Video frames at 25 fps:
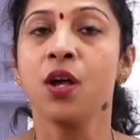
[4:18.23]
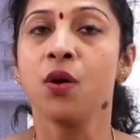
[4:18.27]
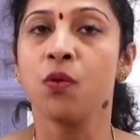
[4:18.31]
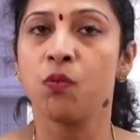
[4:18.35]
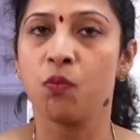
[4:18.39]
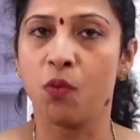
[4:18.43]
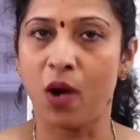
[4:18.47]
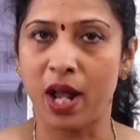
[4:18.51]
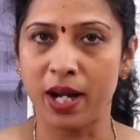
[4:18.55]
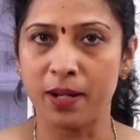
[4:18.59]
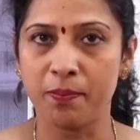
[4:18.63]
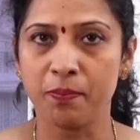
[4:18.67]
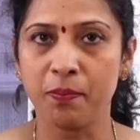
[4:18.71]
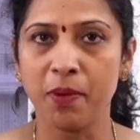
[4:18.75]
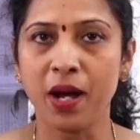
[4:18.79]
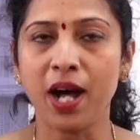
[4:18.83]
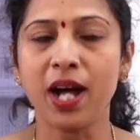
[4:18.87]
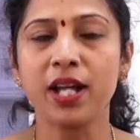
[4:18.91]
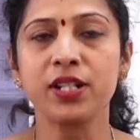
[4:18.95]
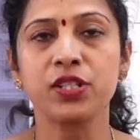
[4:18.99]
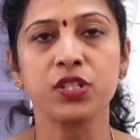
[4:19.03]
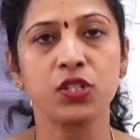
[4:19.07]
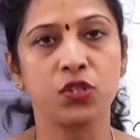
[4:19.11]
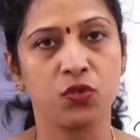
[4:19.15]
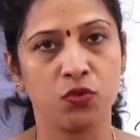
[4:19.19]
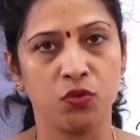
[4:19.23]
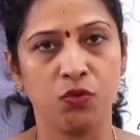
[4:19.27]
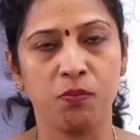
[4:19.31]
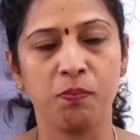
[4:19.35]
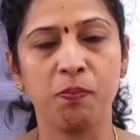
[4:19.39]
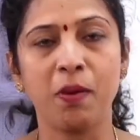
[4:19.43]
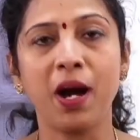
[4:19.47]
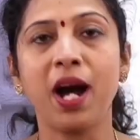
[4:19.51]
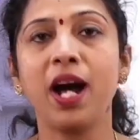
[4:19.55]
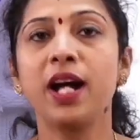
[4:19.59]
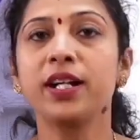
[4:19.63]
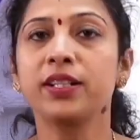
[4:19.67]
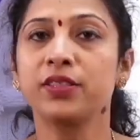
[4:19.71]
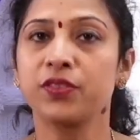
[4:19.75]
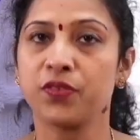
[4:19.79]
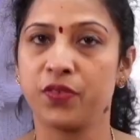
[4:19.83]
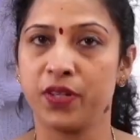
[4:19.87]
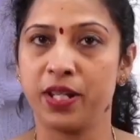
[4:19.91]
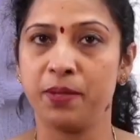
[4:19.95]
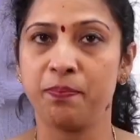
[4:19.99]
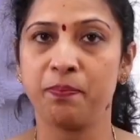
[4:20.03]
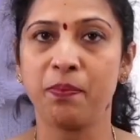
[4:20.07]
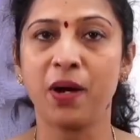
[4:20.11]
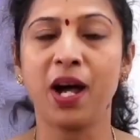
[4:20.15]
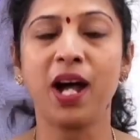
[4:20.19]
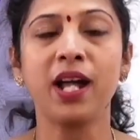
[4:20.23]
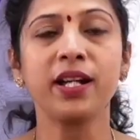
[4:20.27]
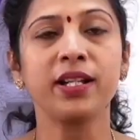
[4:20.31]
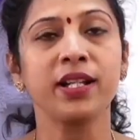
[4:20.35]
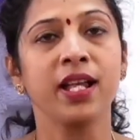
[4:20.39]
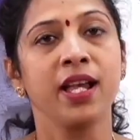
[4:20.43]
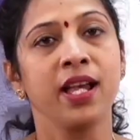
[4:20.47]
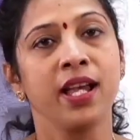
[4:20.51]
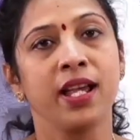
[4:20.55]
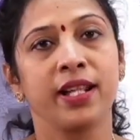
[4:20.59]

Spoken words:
1 part, 2 part, 3 part.